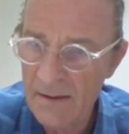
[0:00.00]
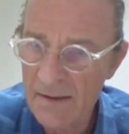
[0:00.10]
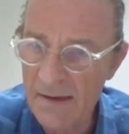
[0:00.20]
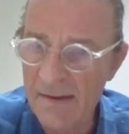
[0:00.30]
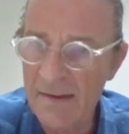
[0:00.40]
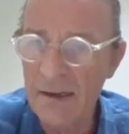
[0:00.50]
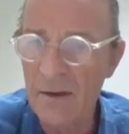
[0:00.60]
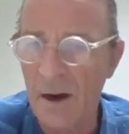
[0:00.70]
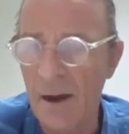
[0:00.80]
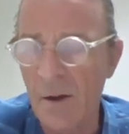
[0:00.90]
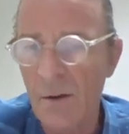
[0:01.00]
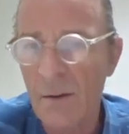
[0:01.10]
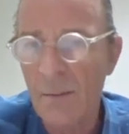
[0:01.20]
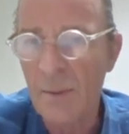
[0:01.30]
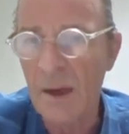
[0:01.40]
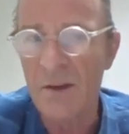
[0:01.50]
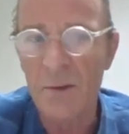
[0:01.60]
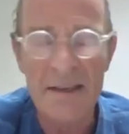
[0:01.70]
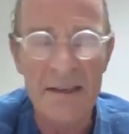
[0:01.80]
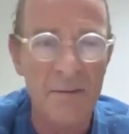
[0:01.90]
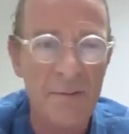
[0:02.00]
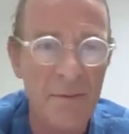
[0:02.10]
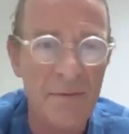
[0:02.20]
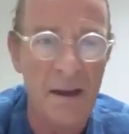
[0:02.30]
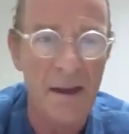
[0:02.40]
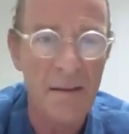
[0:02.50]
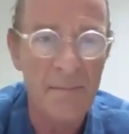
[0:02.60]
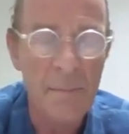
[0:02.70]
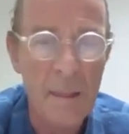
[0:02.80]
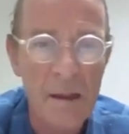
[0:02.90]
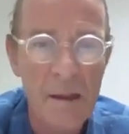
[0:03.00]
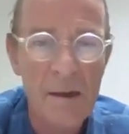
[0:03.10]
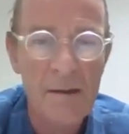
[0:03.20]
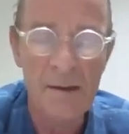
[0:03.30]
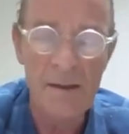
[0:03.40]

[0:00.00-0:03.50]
to 0 by 2050. So